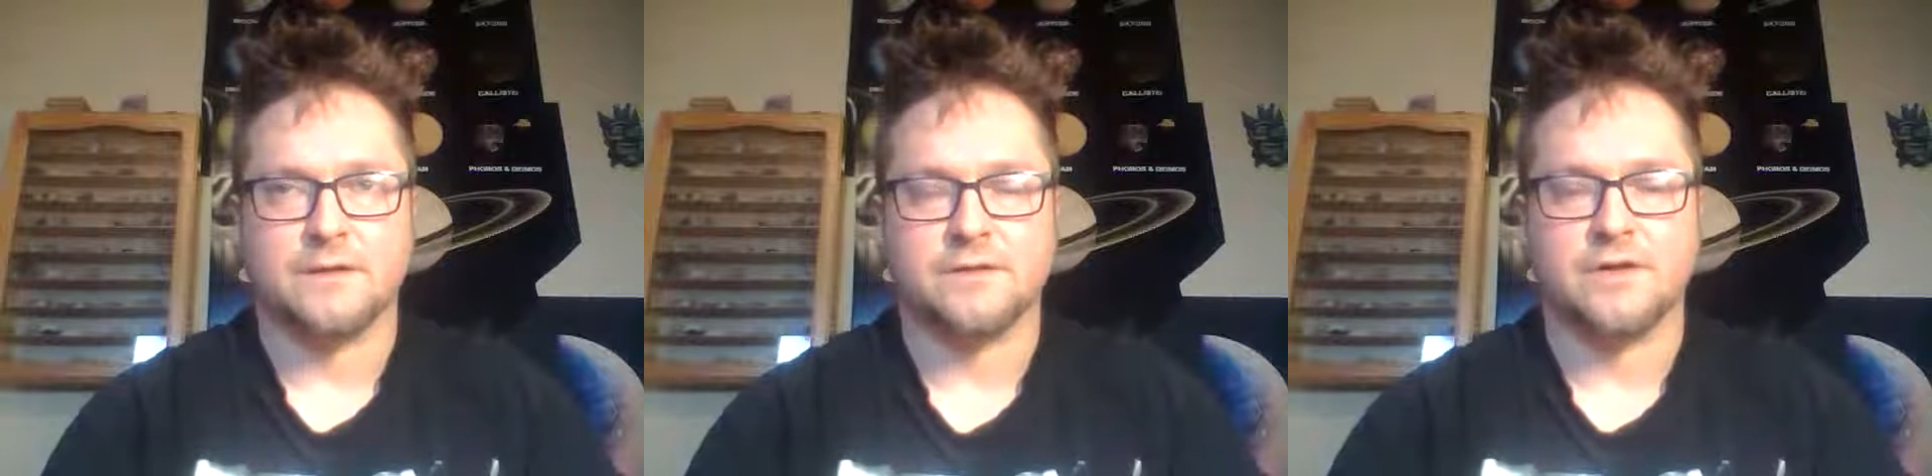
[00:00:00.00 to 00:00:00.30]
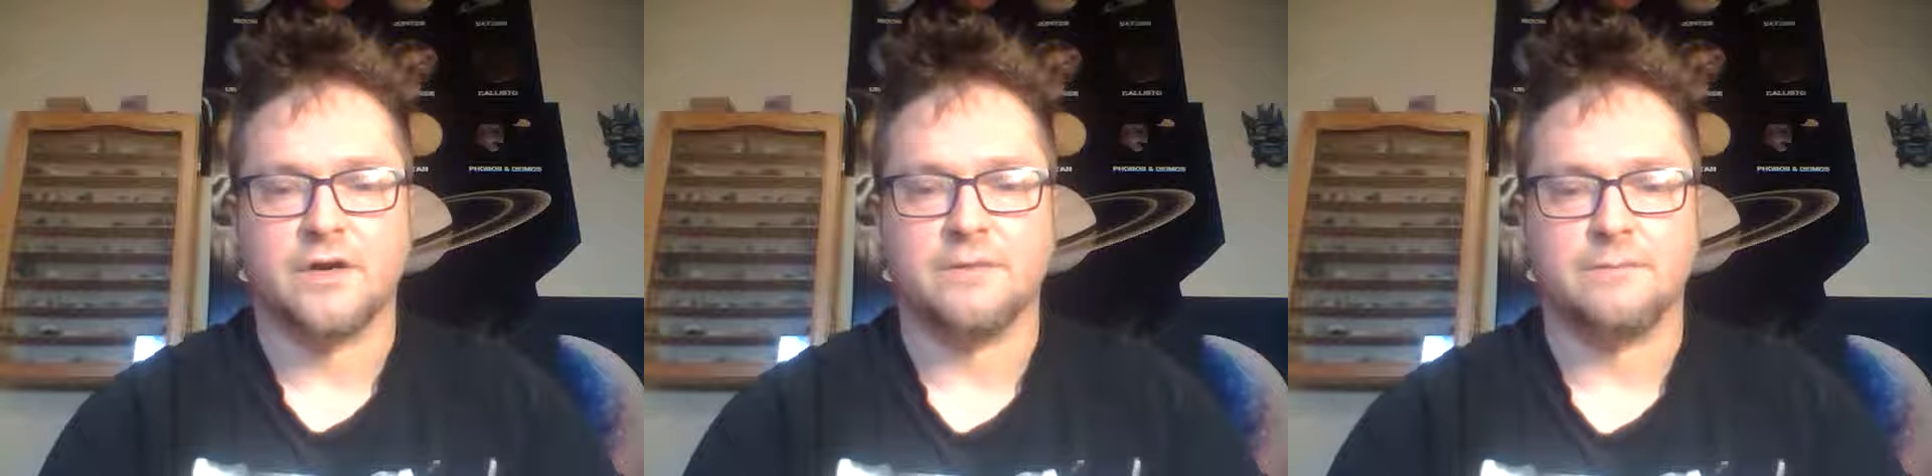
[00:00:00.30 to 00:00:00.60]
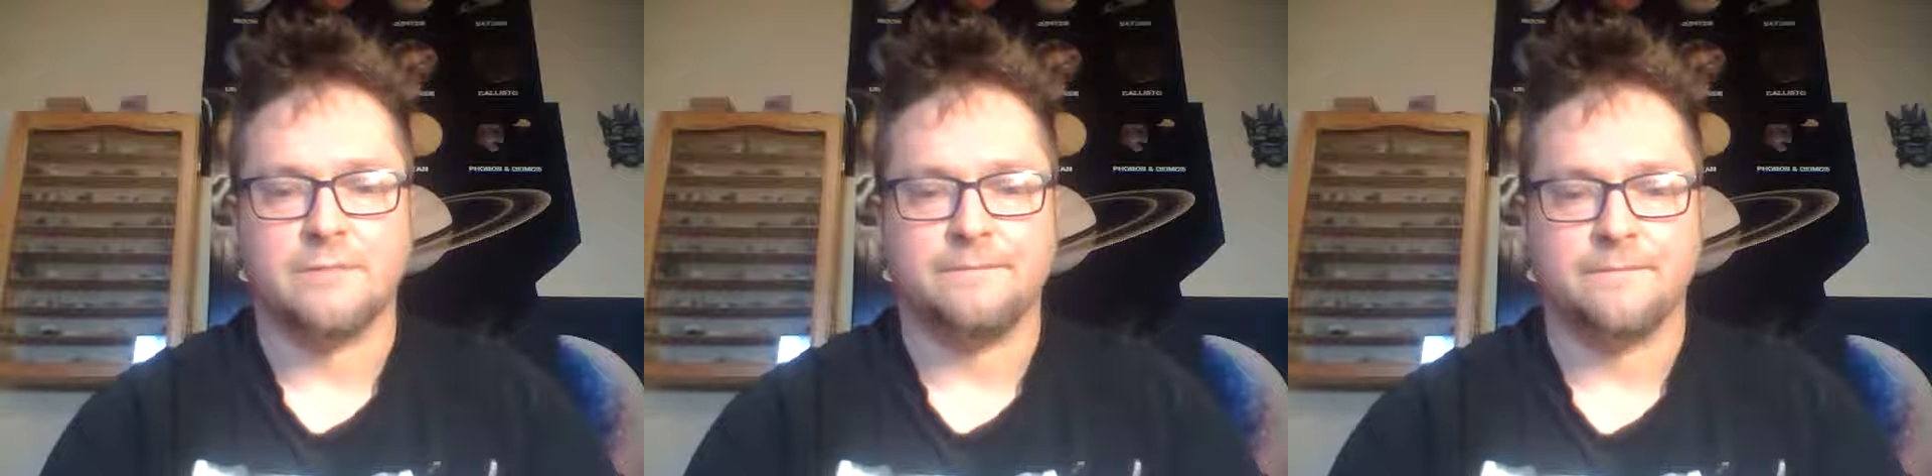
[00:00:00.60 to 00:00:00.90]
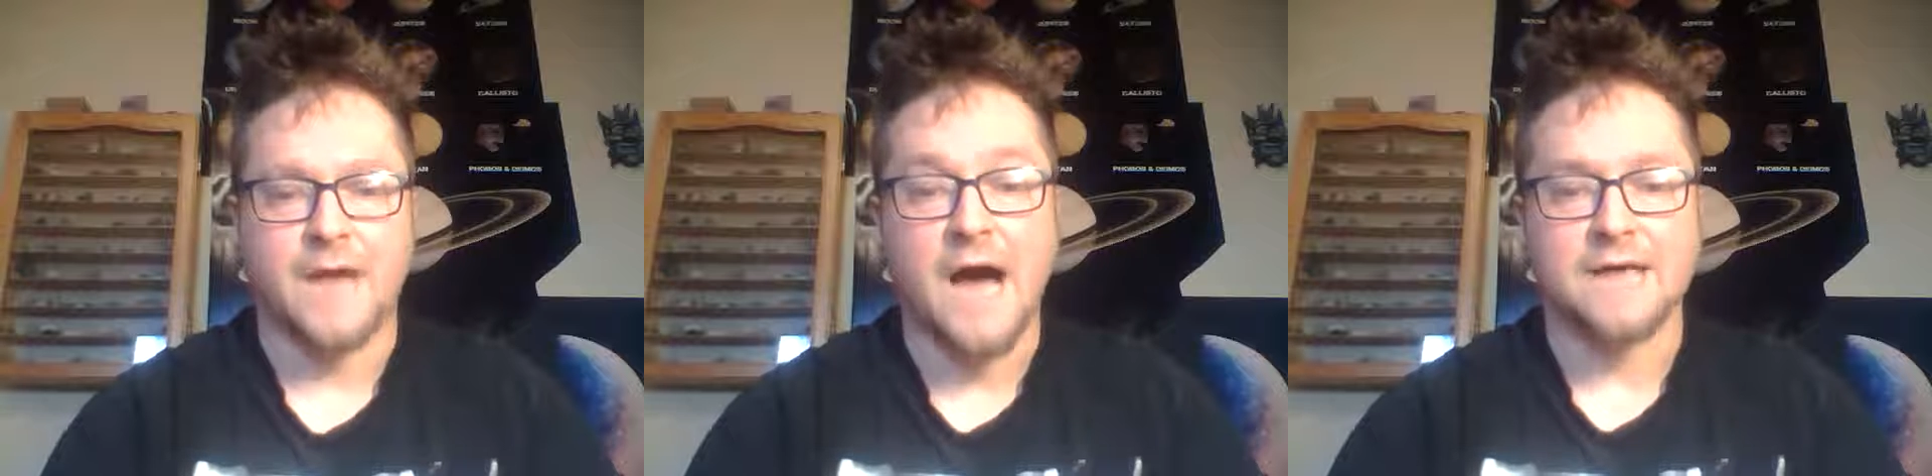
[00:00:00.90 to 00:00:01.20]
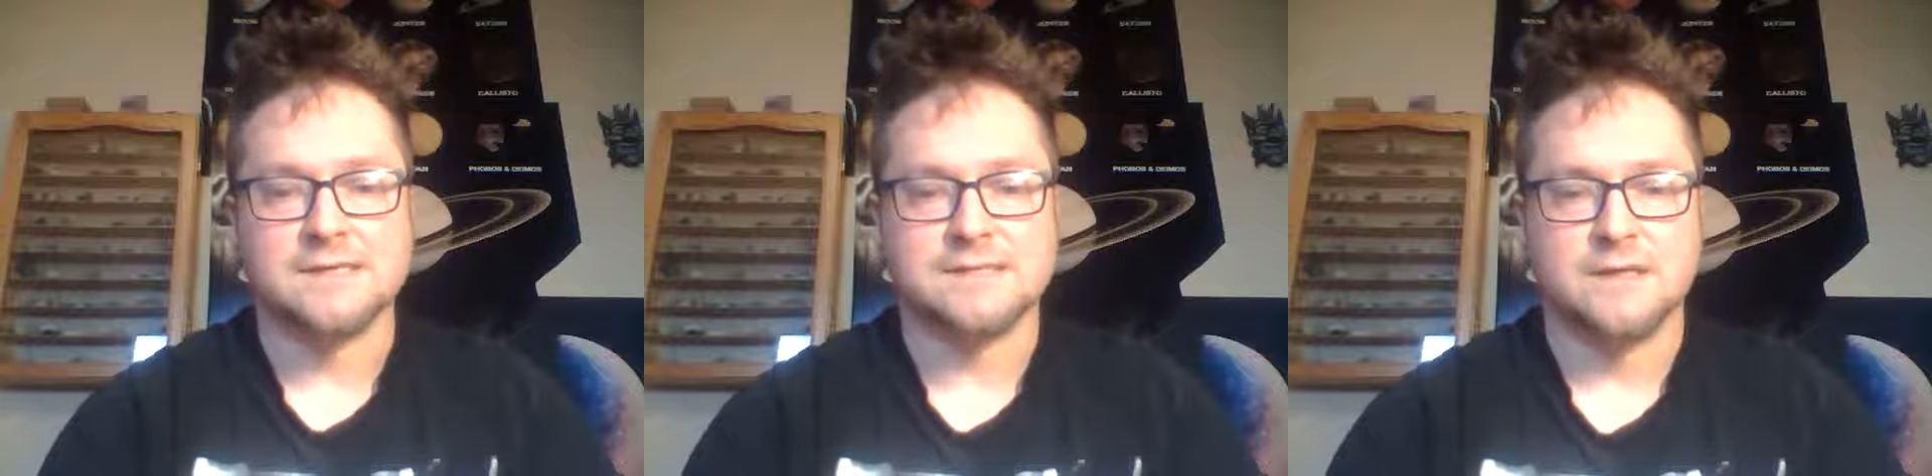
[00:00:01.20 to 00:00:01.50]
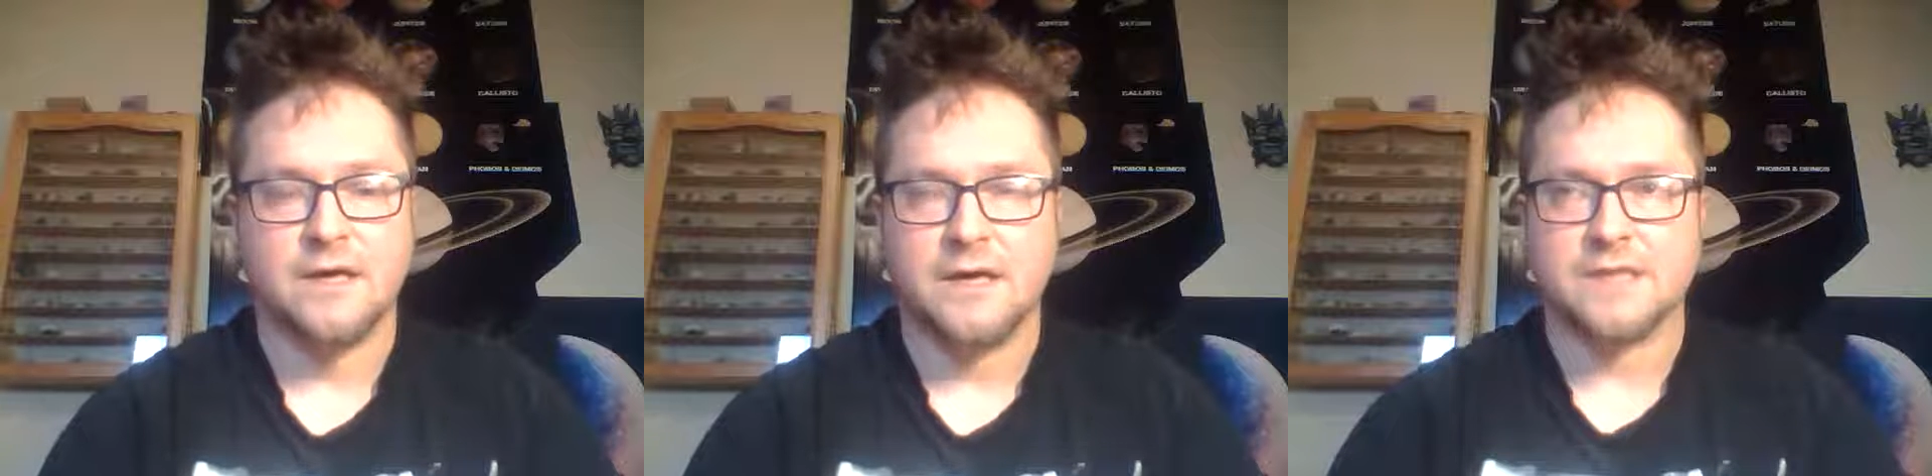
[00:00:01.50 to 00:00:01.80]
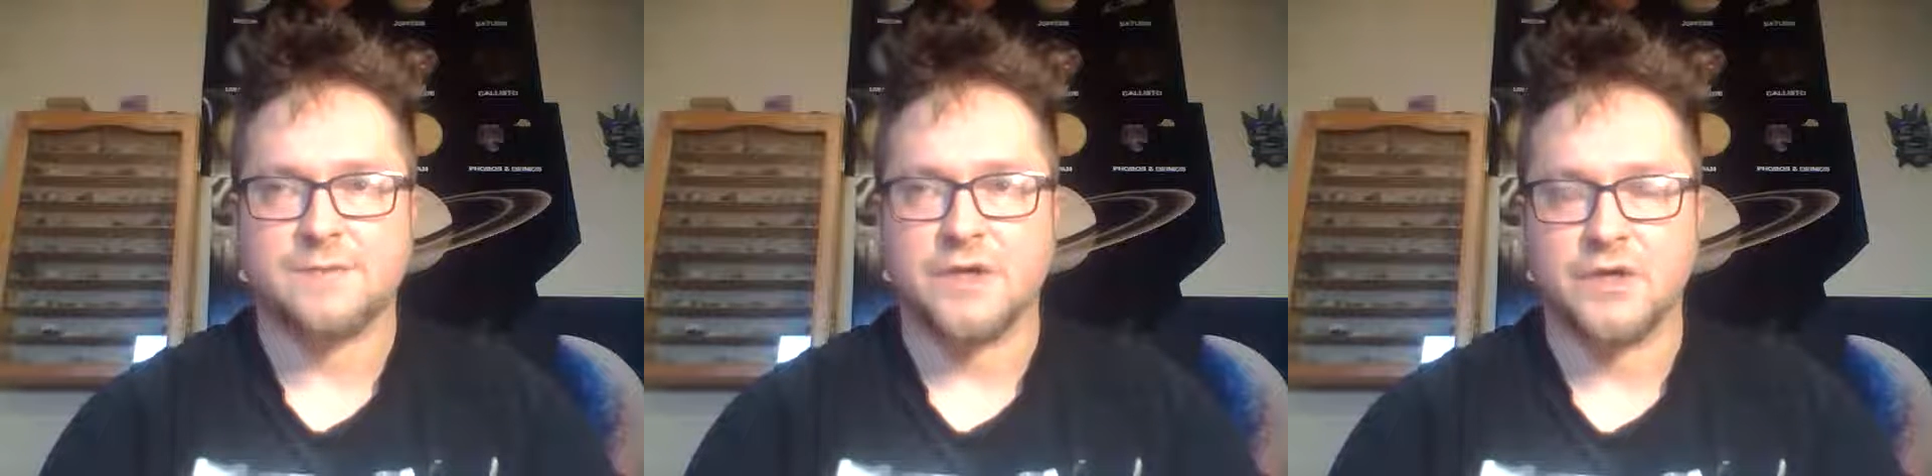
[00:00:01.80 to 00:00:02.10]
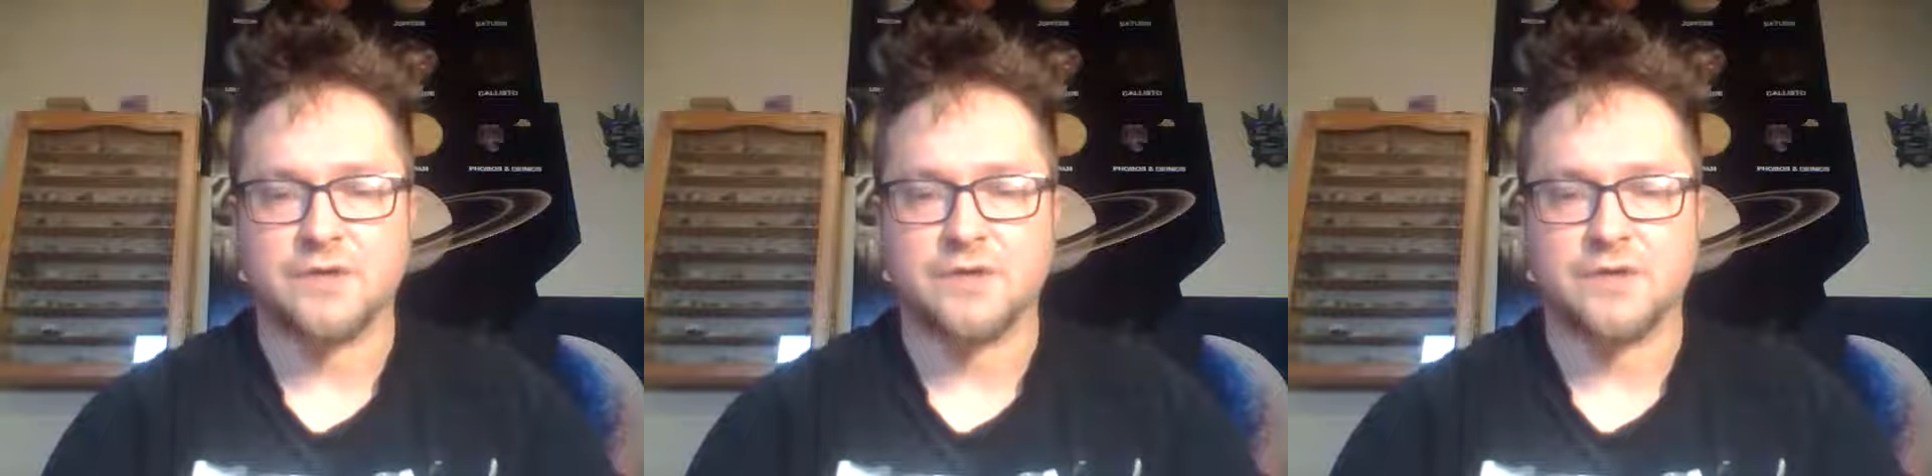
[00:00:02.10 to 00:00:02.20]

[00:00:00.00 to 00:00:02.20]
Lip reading: term ice is being